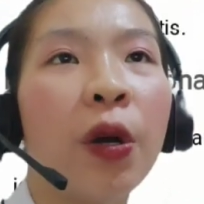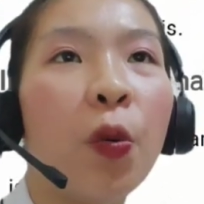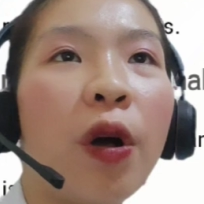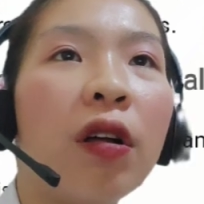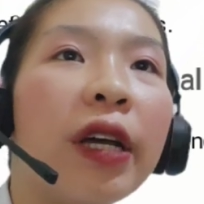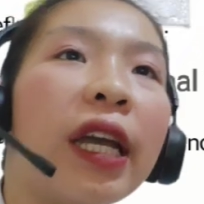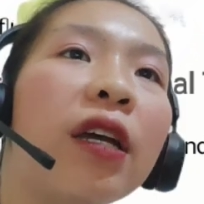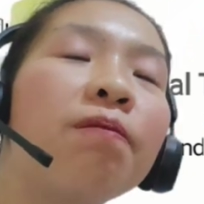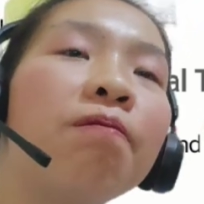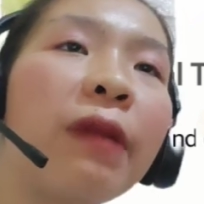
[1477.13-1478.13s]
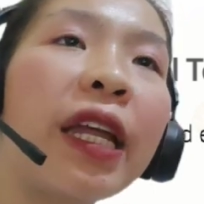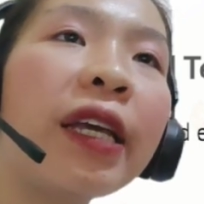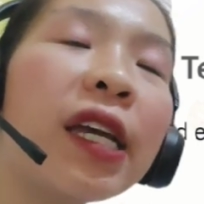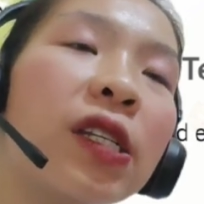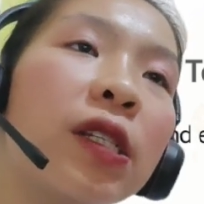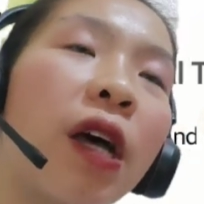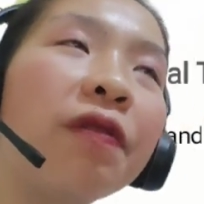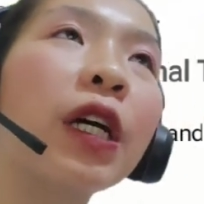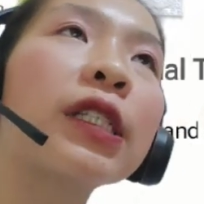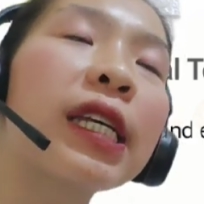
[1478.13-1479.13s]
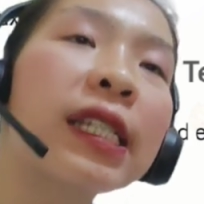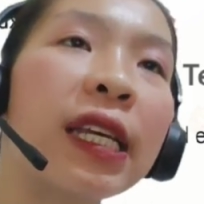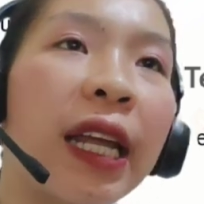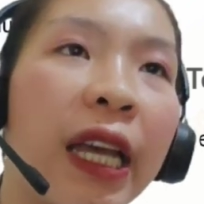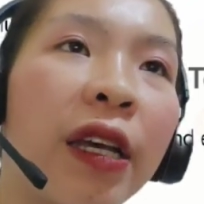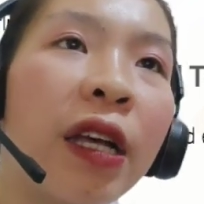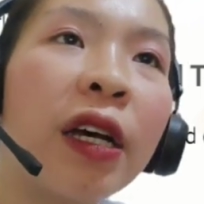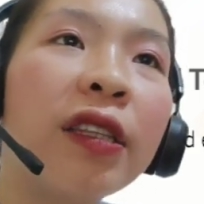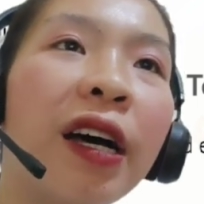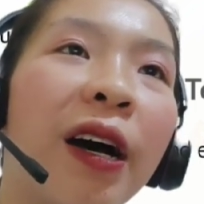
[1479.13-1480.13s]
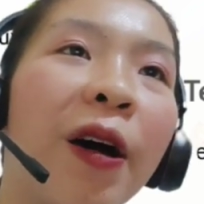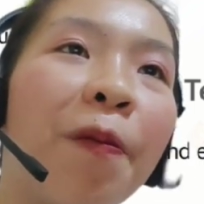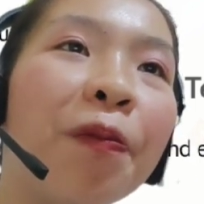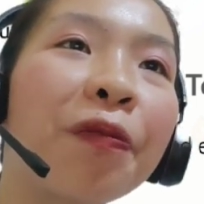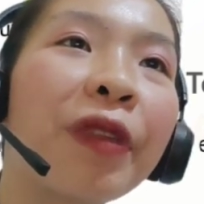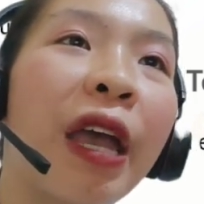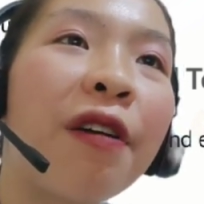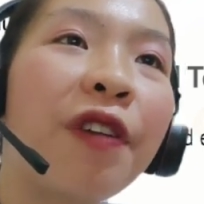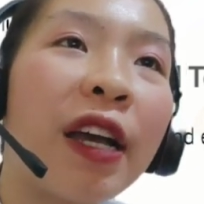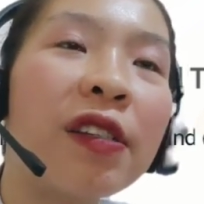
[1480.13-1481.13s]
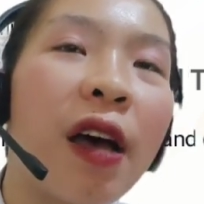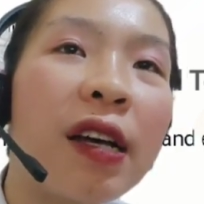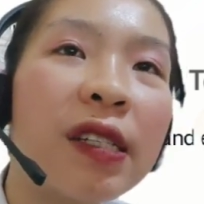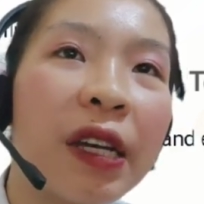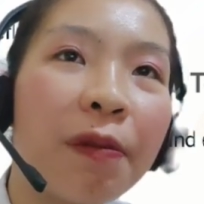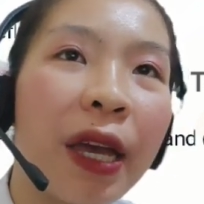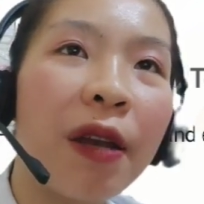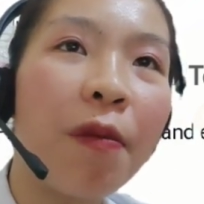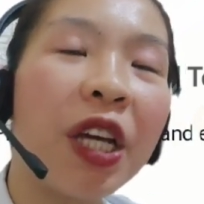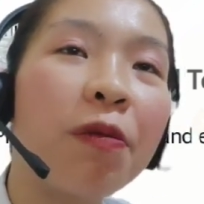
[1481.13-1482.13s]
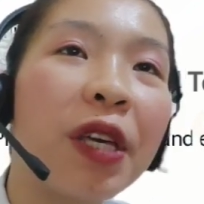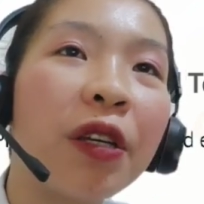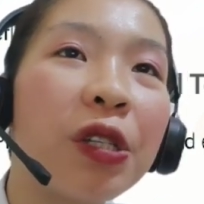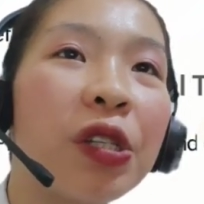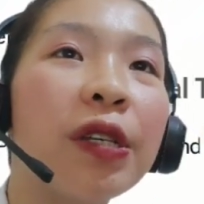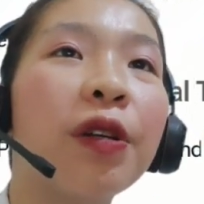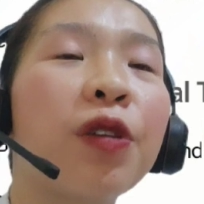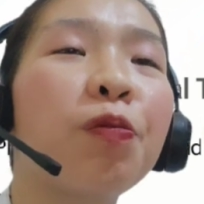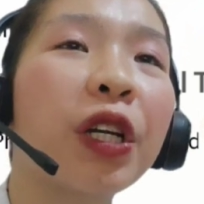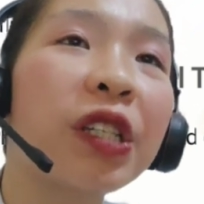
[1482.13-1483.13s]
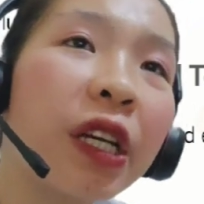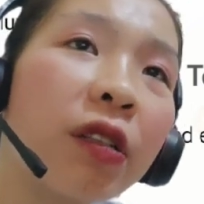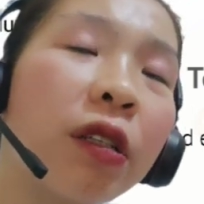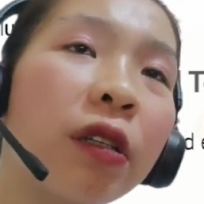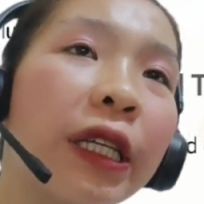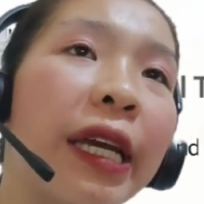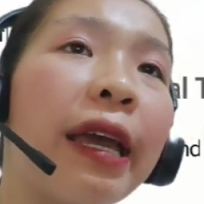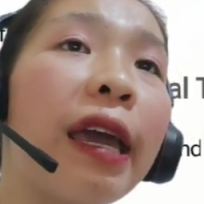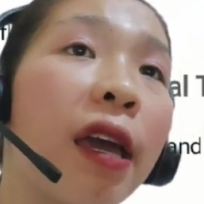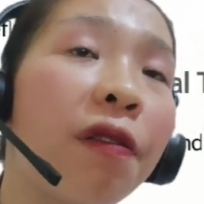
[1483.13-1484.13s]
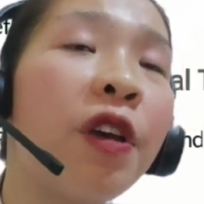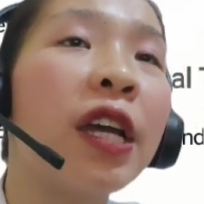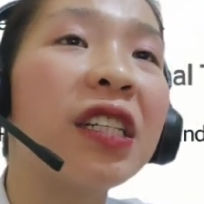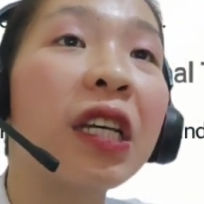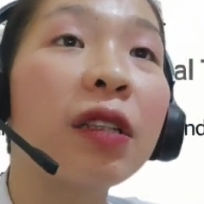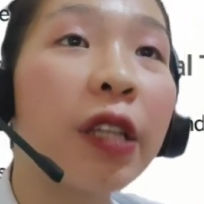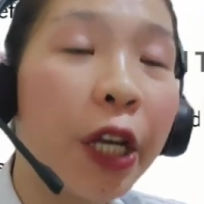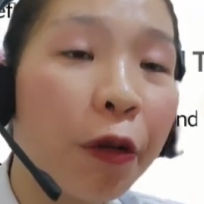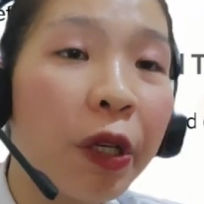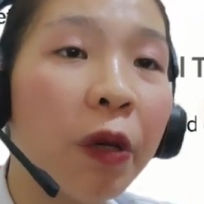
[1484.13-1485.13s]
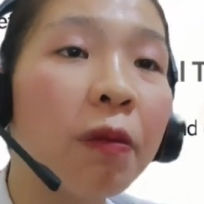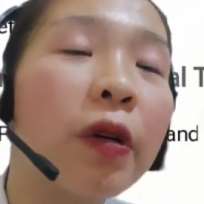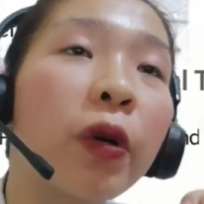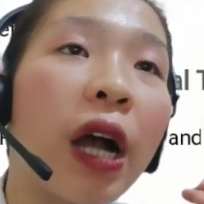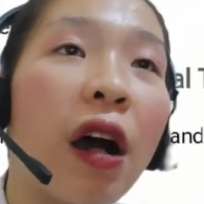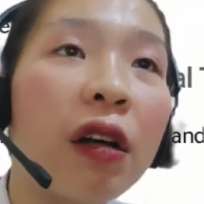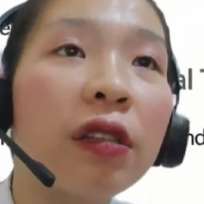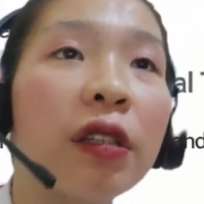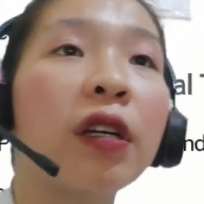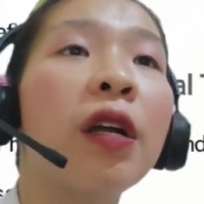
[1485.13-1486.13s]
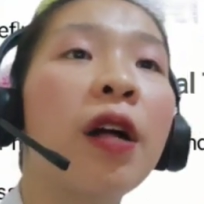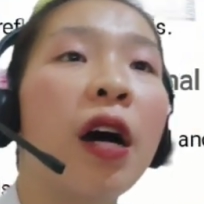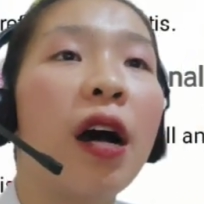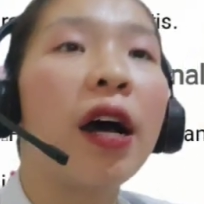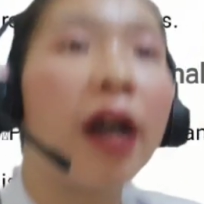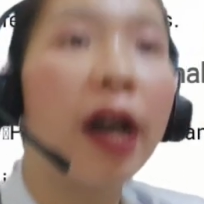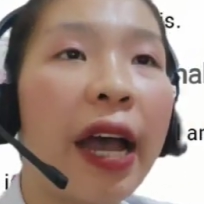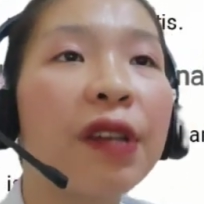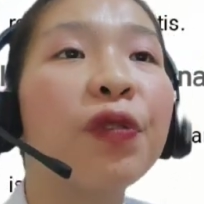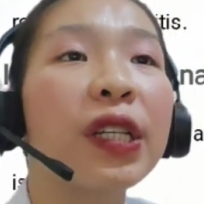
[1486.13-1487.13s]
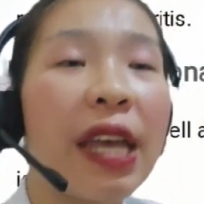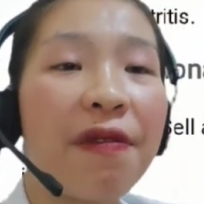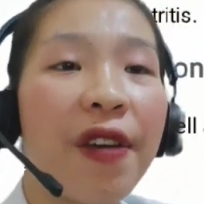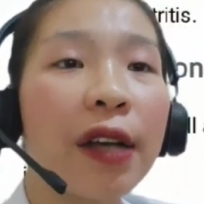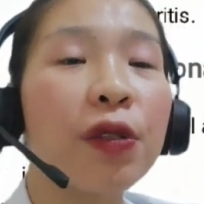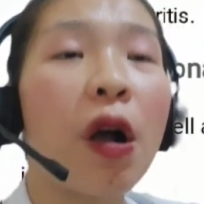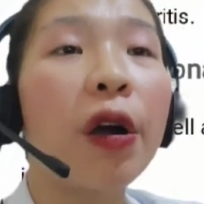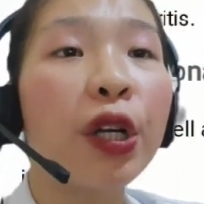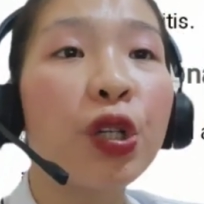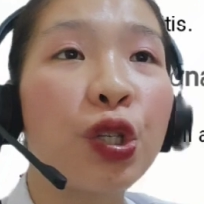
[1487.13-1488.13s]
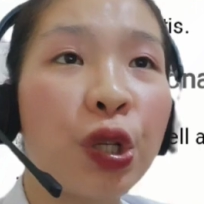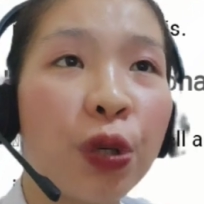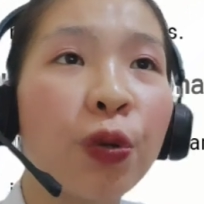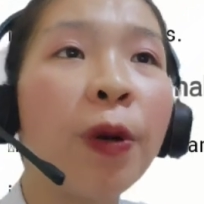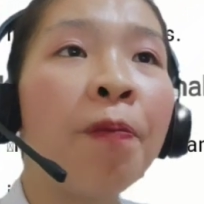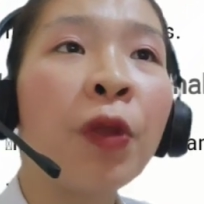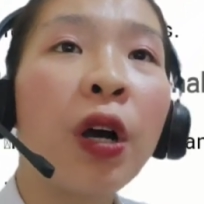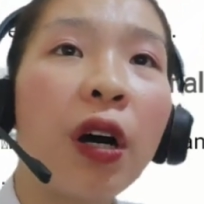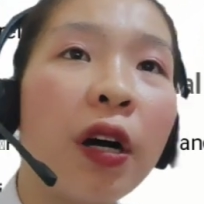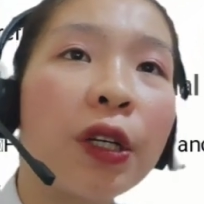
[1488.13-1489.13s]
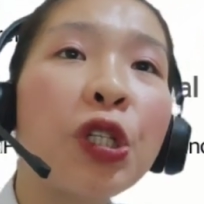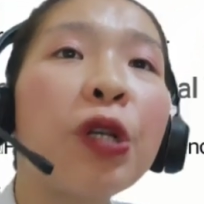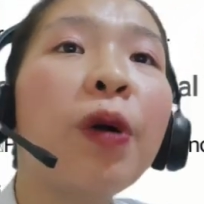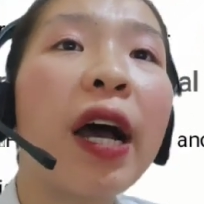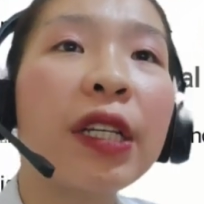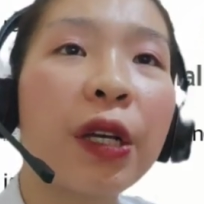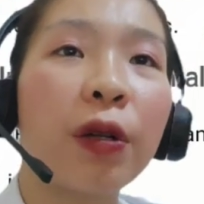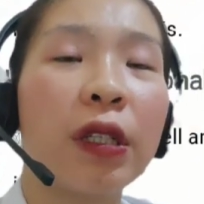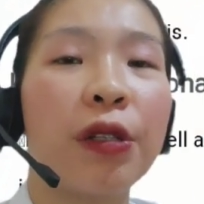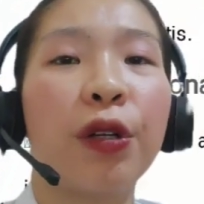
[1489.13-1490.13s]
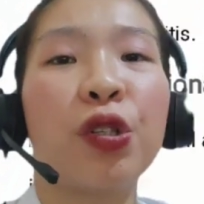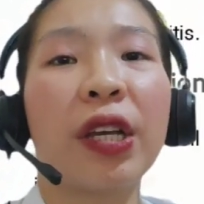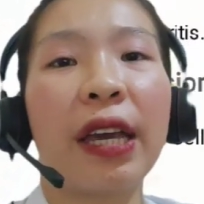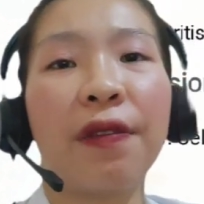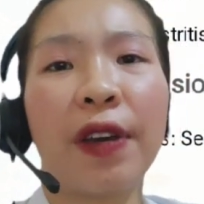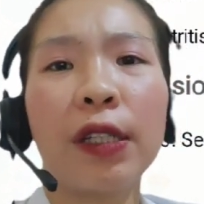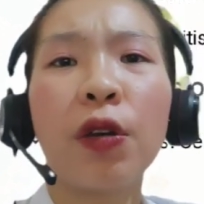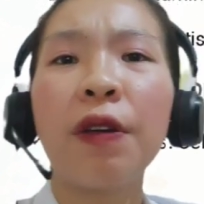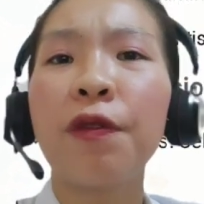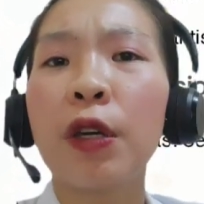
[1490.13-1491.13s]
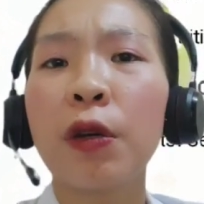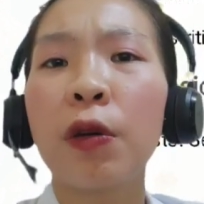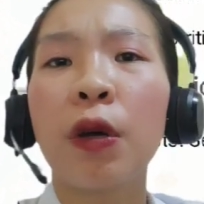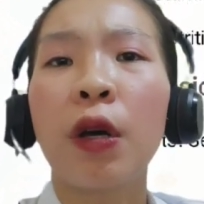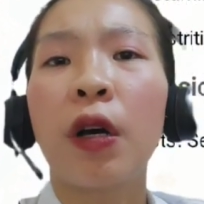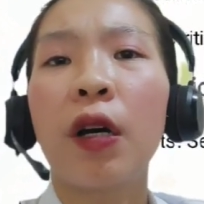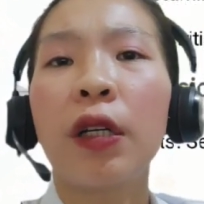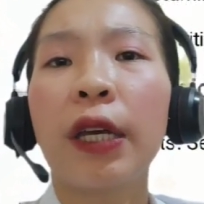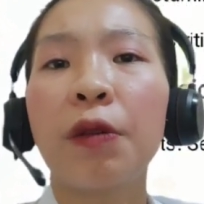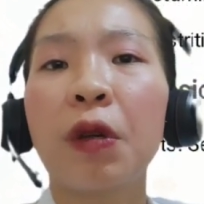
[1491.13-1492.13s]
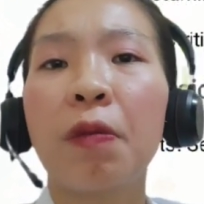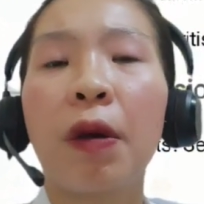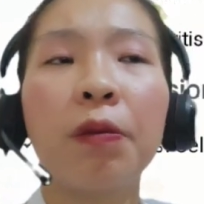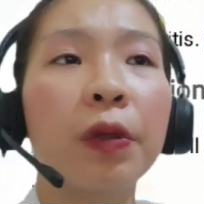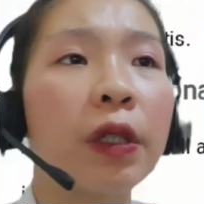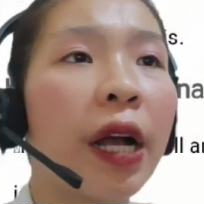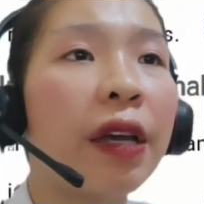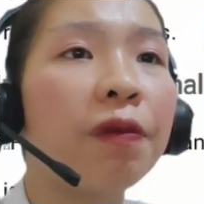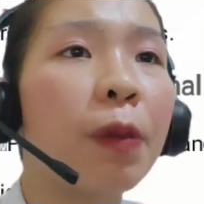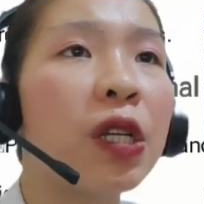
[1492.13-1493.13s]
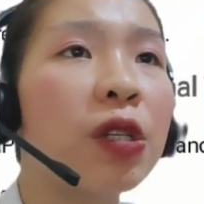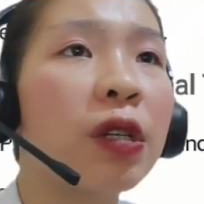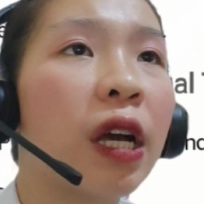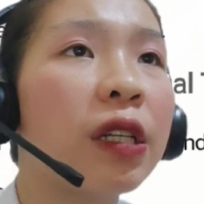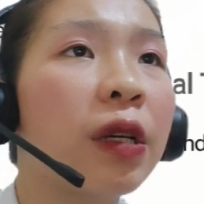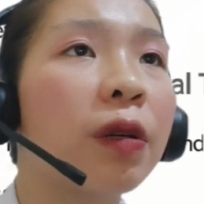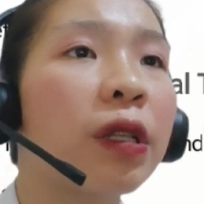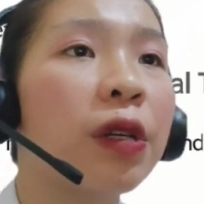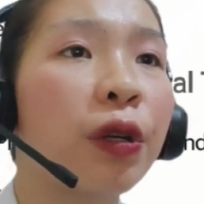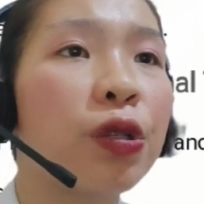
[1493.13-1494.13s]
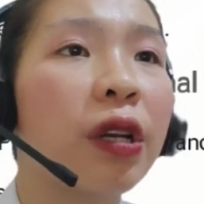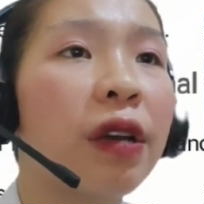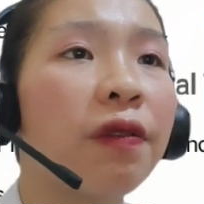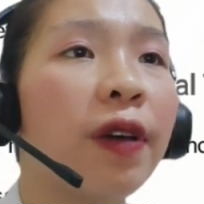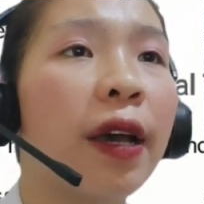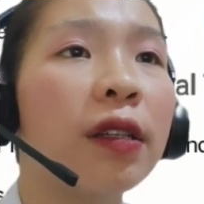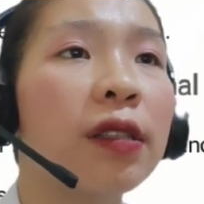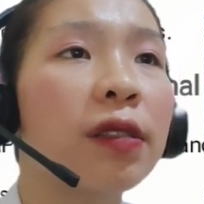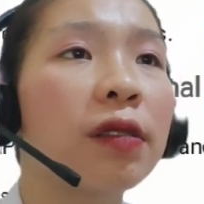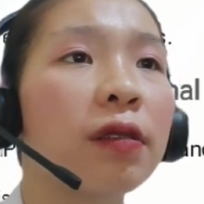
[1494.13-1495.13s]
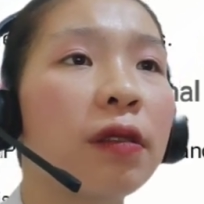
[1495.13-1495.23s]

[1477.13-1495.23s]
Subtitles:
Well, in cases of toxicity, the physostigmine might be considered, particularly if delirium or other adverse effects are due to anticholinergic effects. So if you can remember, I've mentioned anticholinergic effects